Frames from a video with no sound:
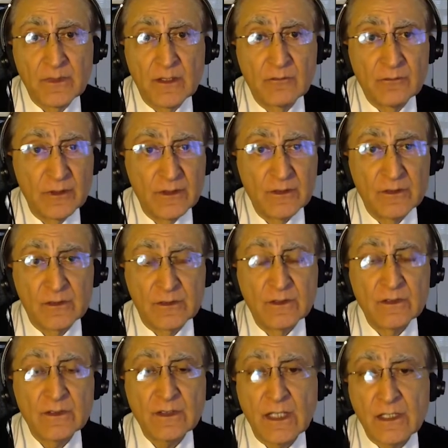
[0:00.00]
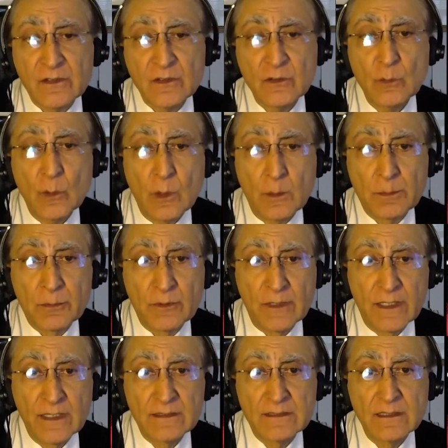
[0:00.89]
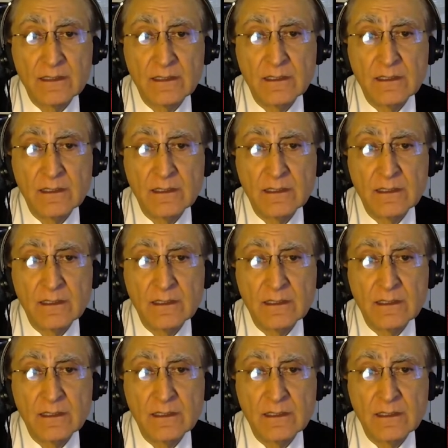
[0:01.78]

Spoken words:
for instance, has to operate